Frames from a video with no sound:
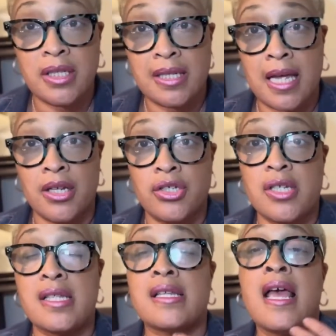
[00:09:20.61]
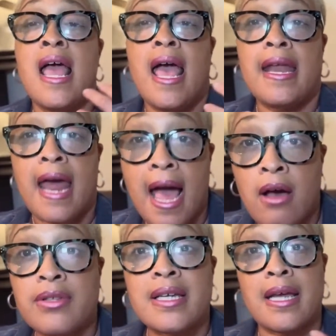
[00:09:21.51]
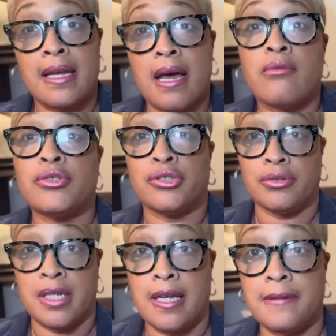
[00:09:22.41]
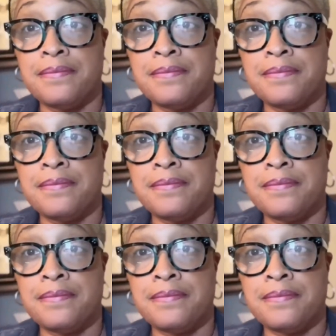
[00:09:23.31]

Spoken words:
intelligence and how to connect with your team.